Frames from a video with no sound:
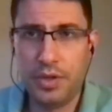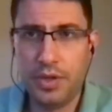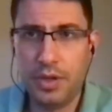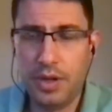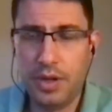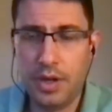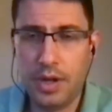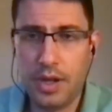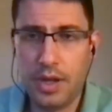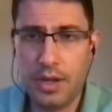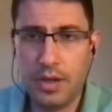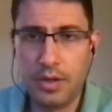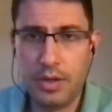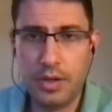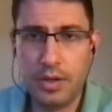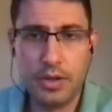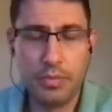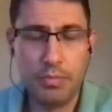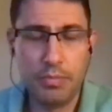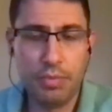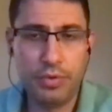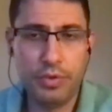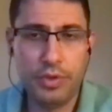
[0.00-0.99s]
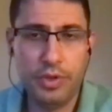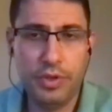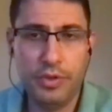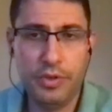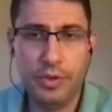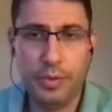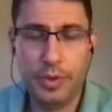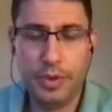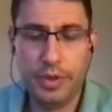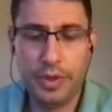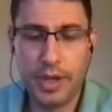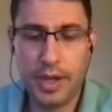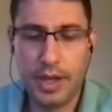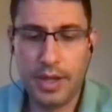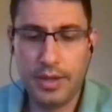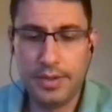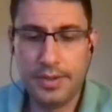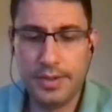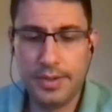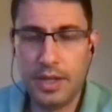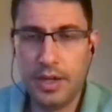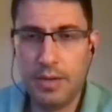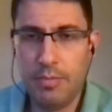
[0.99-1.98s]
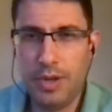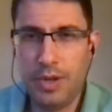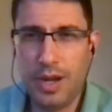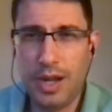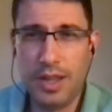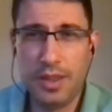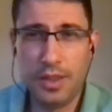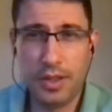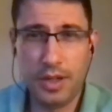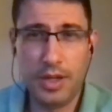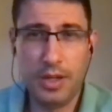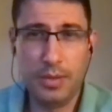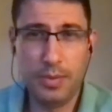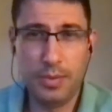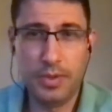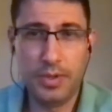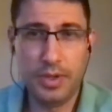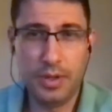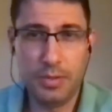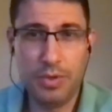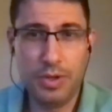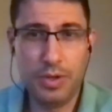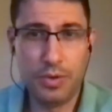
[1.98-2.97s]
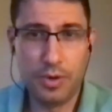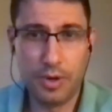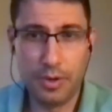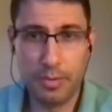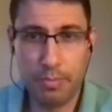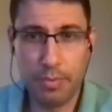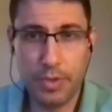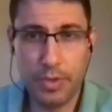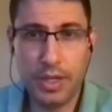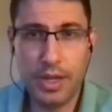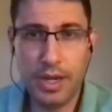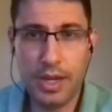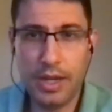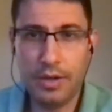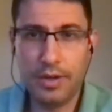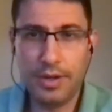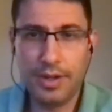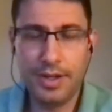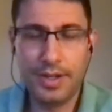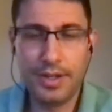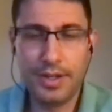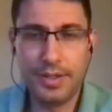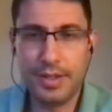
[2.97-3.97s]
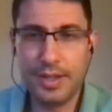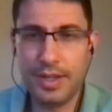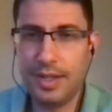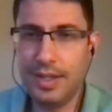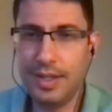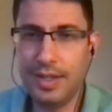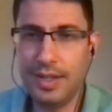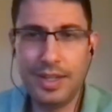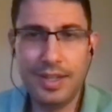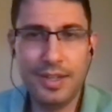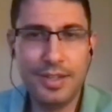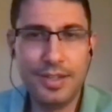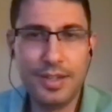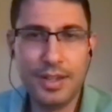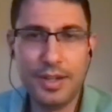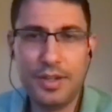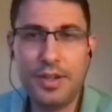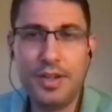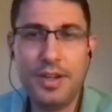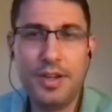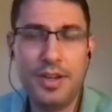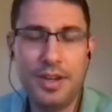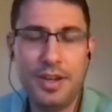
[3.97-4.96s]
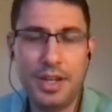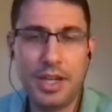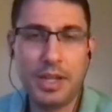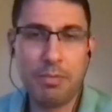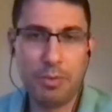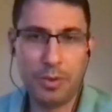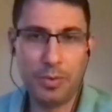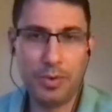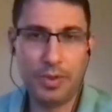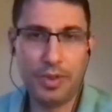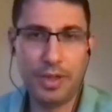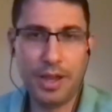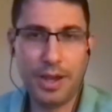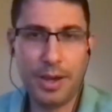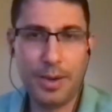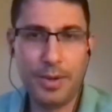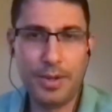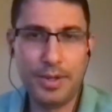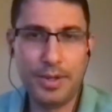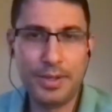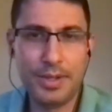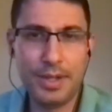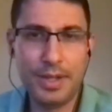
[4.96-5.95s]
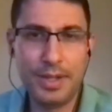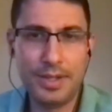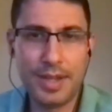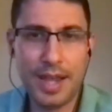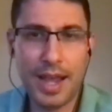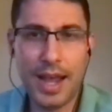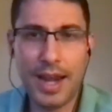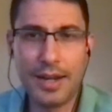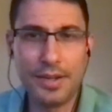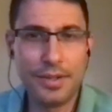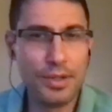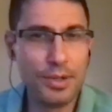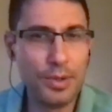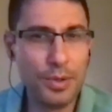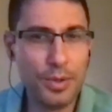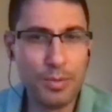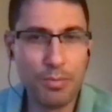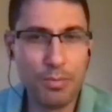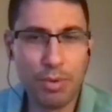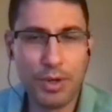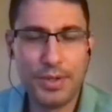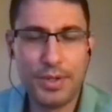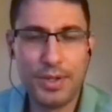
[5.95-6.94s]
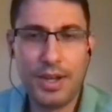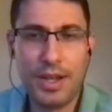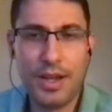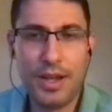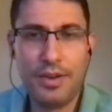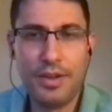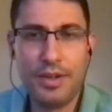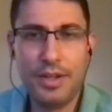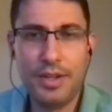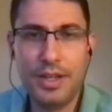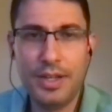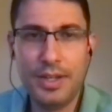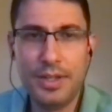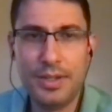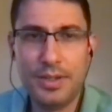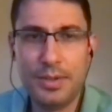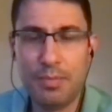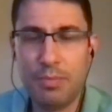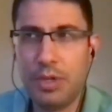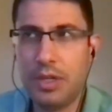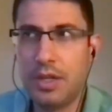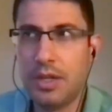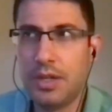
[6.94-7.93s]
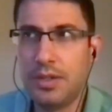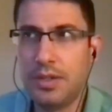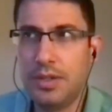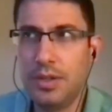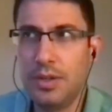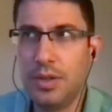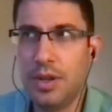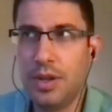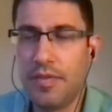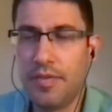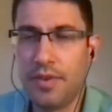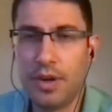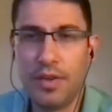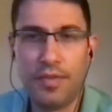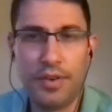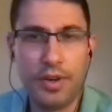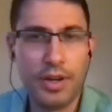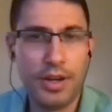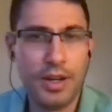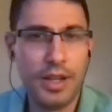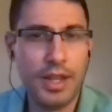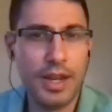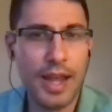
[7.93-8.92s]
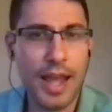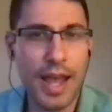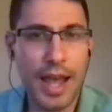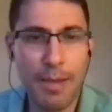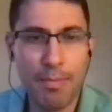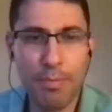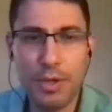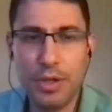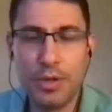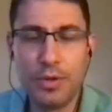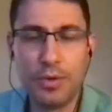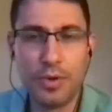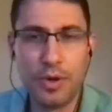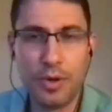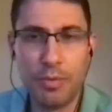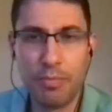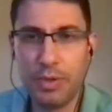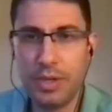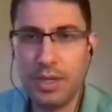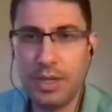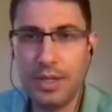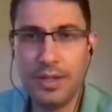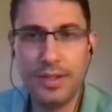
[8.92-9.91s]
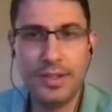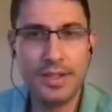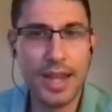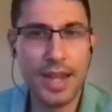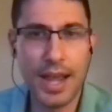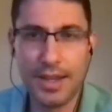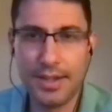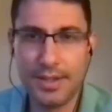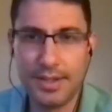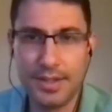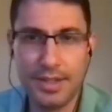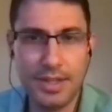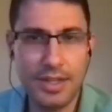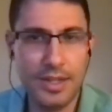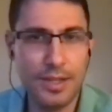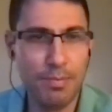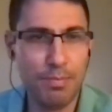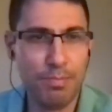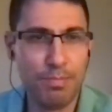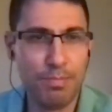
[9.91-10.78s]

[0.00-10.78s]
and I agree completely with that sentiment. I thought he was gonna be grumpy, angry, because he's such an enigma with how his attitude and personality is, because you never know if you're gonna get happy, grumpy, sassy,